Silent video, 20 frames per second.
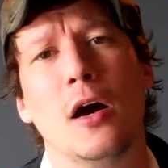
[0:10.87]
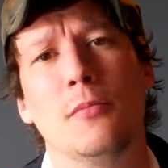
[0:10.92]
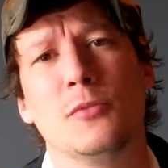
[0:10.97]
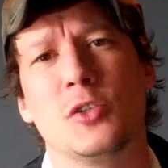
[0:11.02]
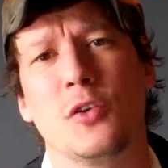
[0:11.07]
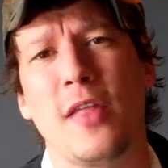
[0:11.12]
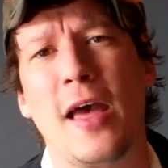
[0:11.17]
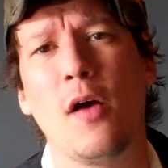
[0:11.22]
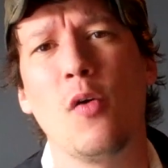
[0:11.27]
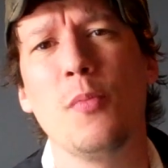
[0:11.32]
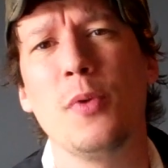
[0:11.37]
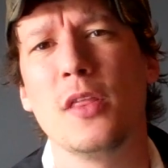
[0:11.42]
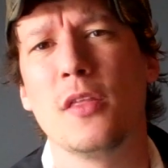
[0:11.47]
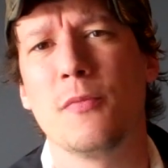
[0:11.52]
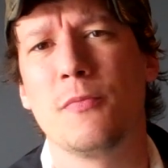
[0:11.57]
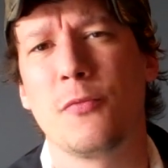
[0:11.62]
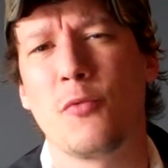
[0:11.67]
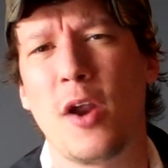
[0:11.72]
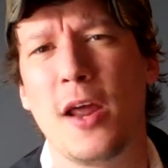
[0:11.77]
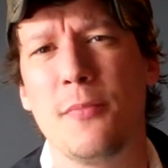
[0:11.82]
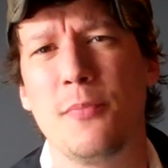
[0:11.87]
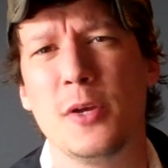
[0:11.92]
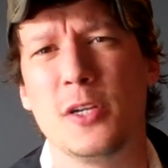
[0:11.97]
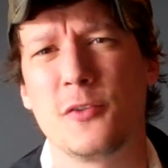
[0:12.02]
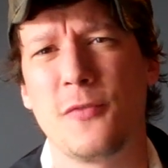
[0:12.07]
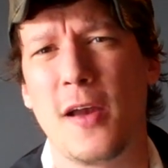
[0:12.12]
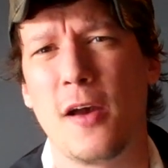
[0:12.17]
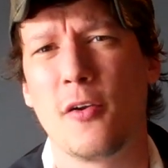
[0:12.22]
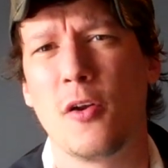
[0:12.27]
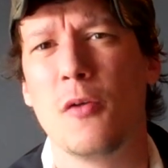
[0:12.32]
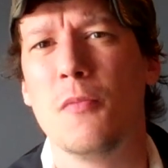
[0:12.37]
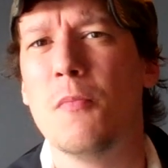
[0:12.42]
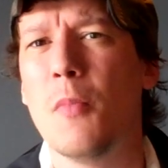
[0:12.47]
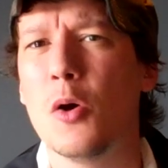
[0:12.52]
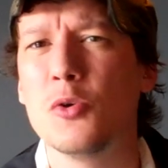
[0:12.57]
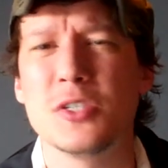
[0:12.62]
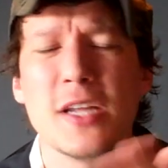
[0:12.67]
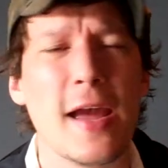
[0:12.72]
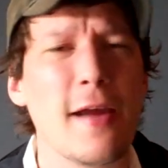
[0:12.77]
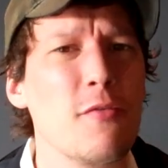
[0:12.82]
So that will be the thread pitch found on
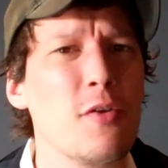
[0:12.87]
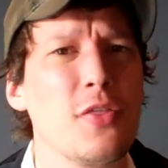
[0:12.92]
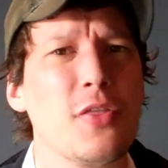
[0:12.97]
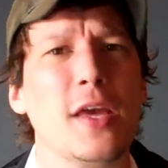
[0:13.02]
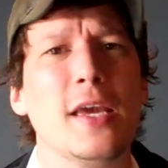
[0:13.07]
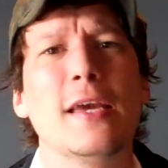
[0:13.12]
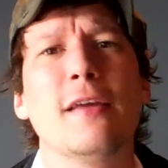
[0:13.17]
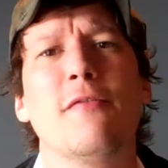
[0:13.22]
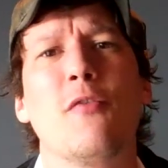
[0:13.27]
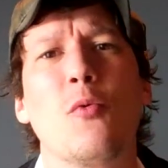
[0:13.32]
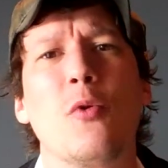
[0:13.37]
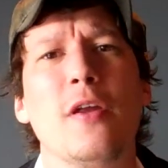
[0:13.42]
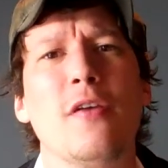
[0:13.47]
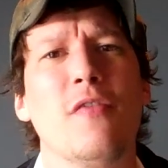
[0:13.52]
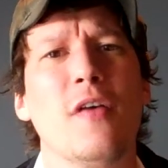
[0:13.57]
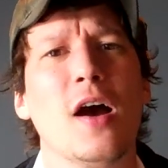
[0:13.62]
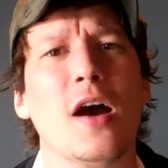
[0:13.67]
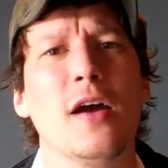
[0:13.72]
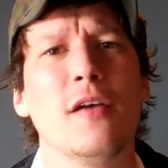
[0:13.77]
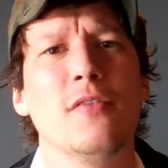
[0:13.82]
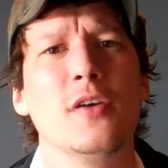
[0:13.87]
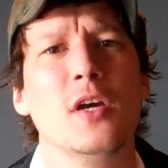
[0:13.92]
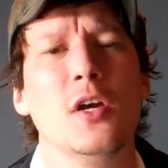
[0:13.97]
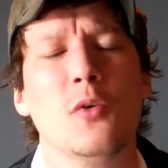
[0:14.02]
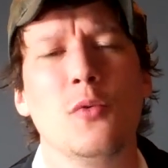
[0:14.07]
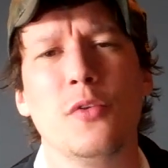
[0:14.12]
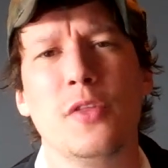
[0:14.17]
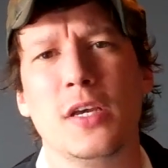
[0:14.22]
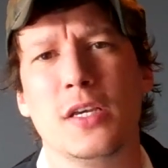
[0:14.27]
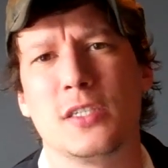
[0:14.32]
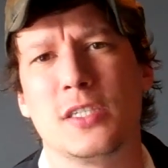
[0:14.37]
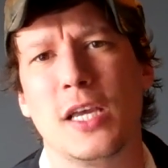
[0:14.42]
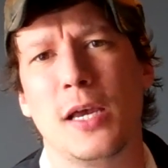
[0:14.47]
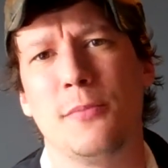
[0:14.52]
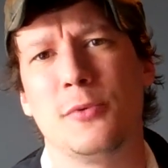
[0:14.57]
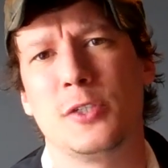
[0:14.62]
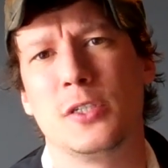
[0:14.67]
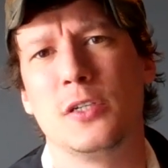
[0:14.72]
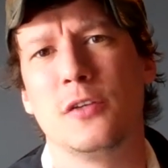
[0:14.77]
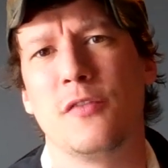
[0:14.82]
most everything in 45, with the
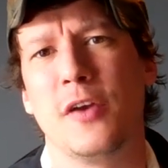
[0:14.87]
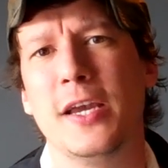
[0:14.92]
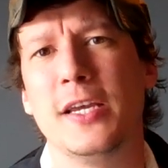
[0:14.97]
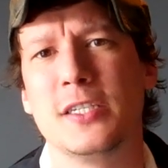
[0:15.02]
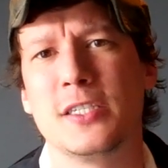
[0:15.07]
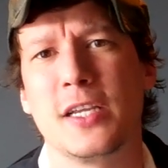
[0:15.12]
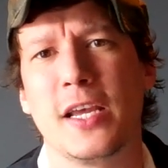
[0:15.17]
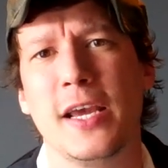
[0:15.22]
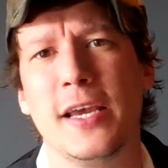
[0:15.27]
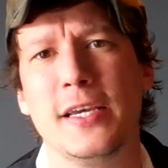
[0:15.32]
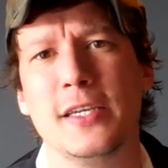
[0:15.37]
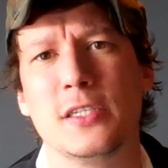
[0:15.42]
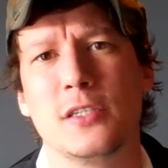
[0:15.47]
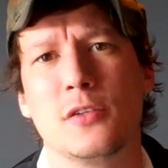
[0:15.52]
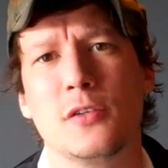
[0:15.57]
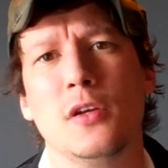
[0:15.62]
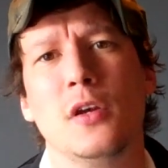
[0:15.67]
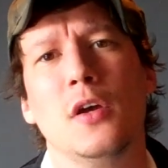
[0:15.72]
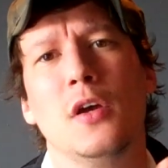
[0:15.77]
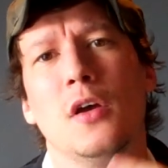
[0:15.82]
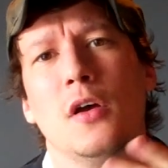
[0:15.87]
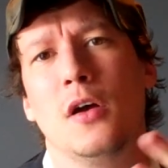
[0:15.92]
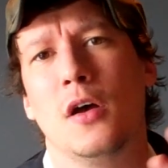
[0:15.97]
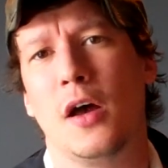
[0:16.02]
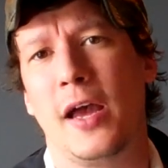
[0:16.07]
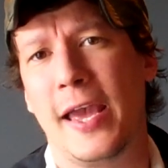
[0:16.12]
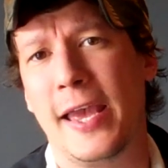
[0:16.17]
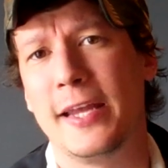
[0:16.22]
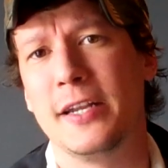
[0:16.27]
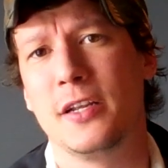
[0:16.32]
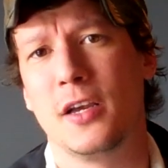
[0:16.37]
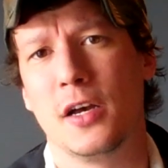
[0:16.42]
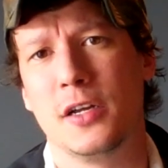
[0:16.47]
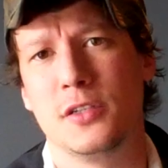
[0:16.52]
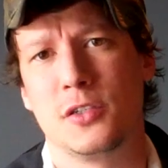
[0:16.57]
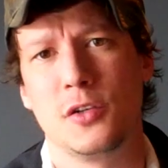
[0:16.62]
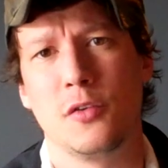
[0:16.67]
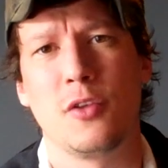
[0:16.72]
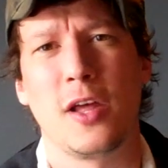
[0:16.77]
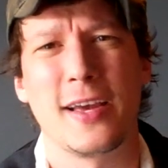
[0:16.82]
exception of HK's
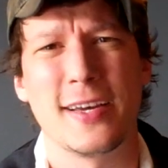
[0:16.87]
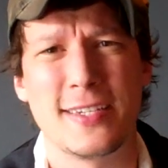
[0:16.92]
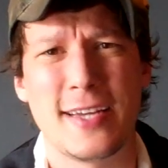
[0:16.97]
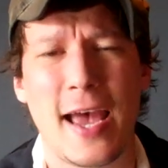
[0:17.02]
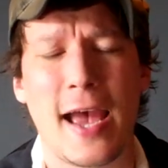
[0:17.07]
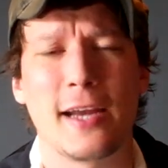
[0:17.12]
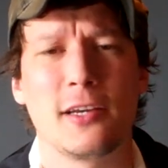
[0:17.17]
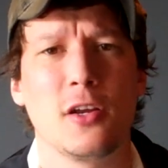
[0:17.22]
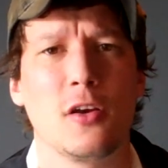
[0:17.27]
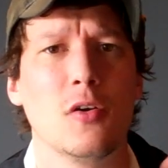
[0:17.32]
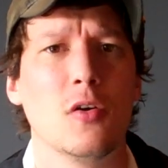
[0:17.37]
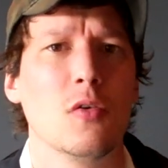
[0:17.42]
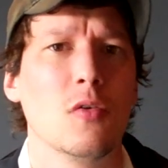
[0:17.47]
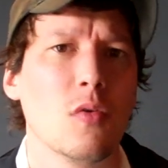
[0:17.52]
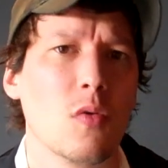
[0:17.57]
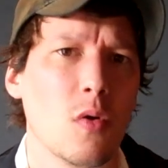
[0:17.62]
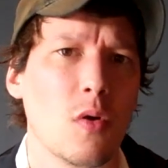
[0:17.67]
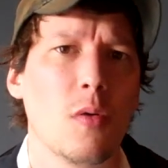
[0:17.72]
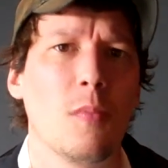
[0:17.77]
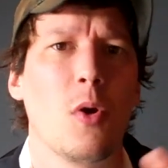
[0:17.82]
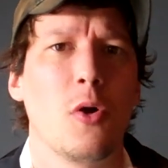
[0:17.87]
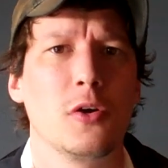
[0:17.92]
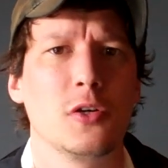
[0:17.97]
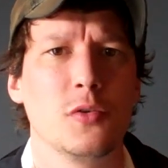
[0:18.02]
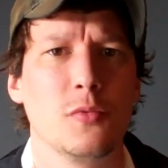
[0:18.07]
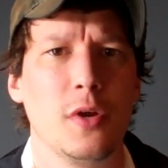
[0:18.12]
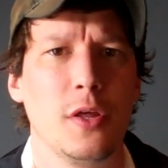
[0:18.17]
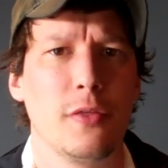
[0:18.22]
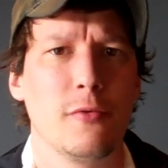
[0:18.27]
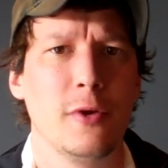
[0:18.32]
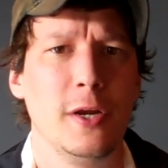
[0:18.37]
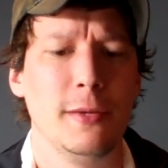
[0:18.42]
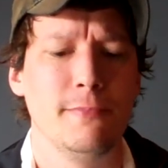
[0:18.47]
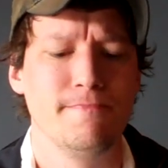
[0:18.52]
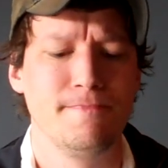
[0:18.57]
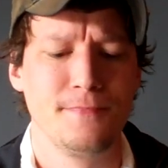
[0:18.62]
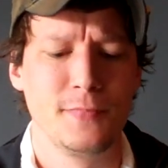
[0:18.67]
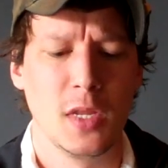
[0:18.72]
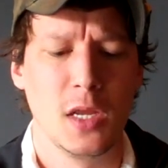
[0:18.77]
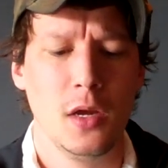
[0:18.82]
handgun, so like a Tactical or a Mark 23.
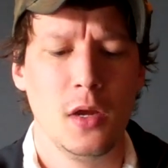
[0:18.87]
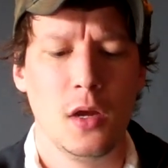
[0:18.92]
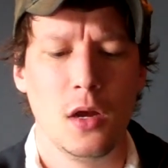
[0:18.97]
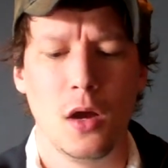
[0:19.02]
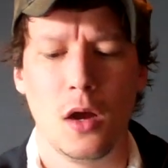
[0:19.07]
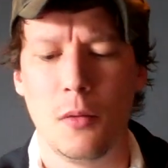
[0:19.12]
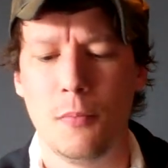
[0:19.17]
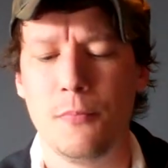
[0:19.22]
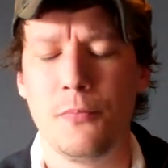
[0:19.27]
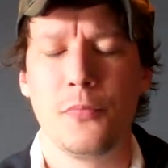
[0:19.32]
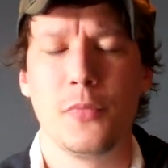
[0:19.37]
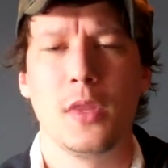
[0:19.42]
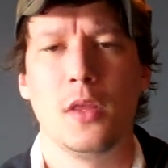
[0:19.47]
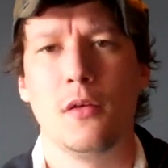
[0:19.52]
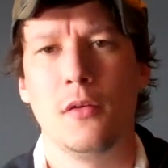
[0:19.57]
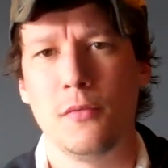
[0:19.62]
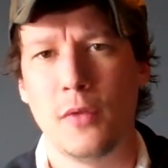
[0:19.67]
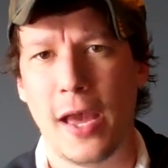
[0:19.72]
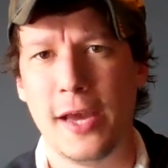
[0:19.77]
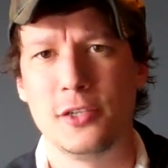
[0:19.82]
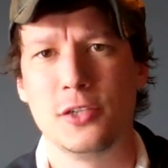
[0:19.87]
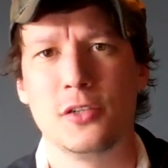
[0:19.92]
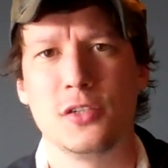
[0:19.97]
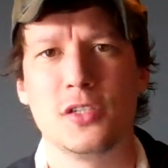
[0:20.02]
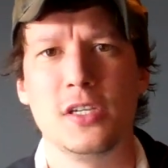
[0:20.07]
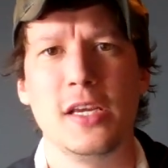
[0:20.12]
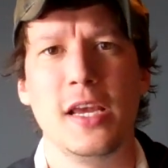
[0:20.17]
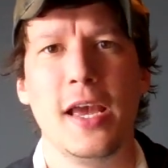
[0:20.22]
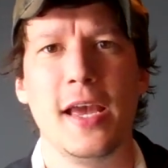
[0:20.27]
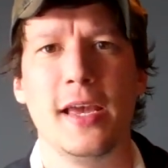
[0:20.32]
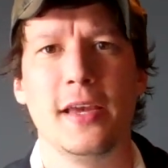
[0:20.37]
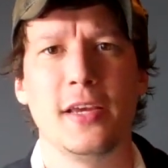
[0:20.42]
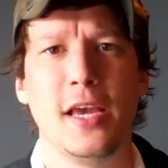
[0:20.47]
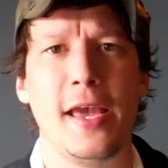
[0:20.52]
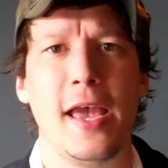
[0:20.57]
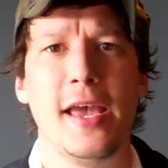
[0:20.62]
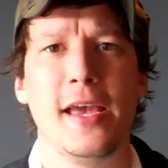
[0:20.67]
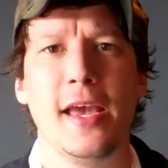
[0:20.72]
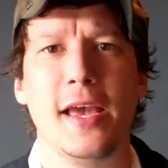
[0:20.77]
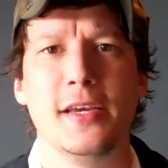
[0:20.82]
As you can see,
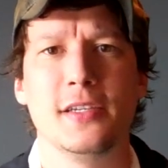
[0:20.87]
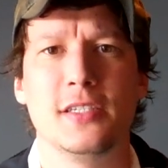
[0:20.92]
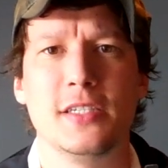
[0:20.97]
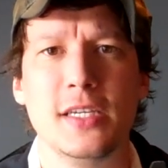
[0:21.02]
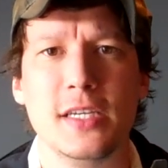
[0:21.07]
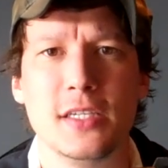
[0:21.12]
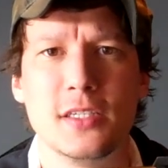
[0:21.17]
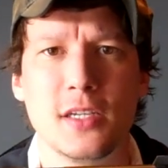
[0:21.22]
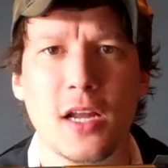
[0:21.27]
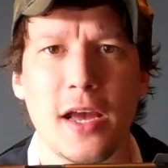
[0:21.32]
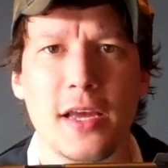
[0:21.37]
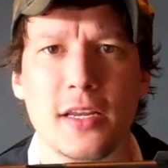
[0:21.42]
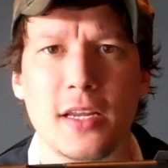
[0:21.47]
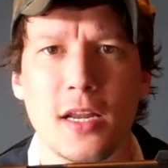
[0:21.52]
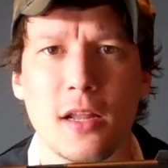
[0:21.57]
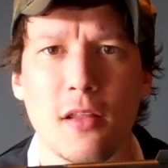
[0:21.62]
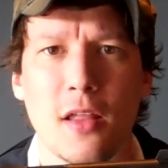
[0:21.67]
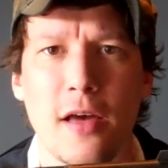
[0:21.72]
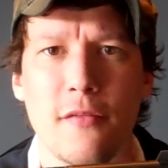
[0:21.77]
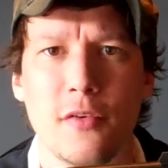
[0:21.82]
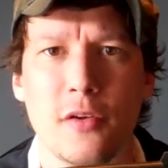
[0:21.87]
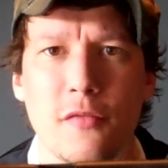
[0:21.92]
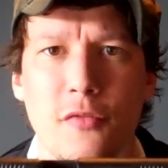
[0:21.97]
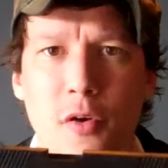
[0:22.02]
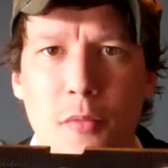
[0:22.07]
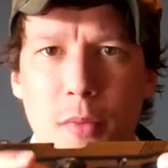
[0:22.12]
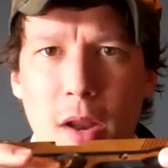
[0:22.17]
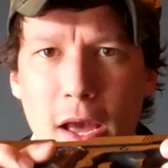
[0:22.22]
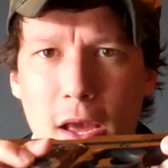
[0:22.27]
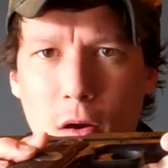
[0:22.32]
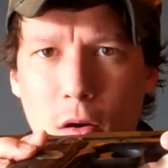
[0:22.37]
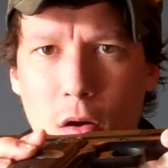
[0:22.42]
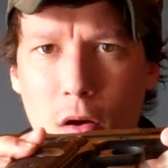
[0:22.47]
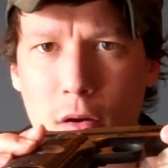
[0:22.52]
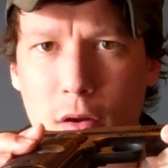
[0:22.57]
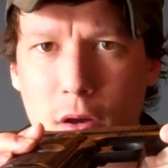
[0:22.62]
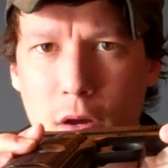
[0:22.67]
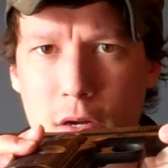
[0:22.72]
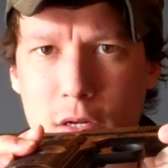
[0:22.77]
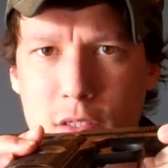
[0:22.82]
AAC's 1911 from
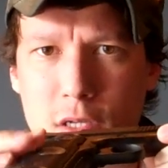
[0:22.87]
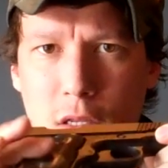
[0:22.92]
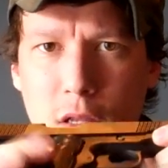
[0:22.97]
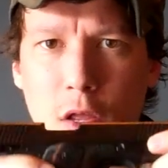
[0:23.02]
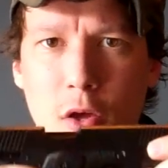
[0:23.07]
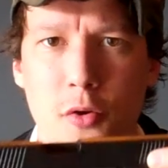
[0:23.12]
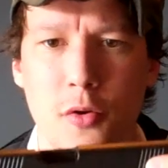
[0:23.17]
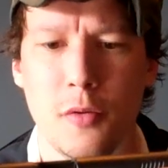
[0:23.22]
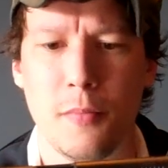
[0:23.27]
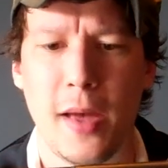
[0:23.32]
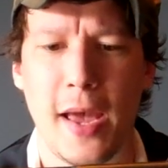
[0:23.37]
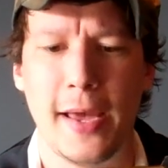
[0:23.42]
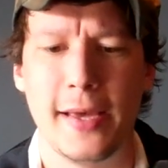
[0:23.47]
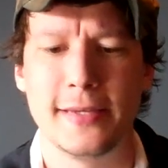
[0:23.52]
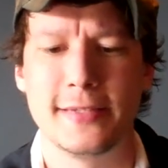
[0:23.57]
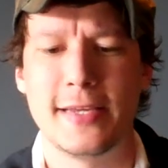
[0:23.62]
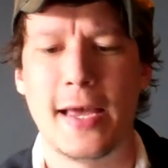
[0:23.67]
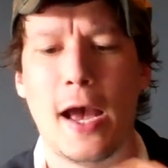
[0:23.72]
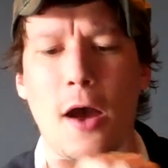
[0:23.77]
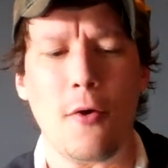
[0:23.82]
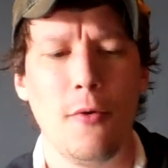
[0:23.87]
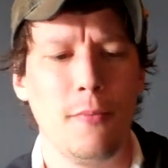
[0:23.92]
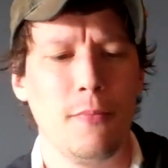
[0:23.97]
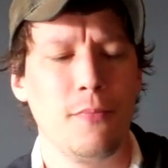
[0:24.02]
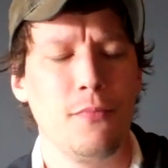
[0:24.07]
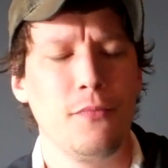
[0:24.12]
Nighthawk, gun is unloaded, mag is out.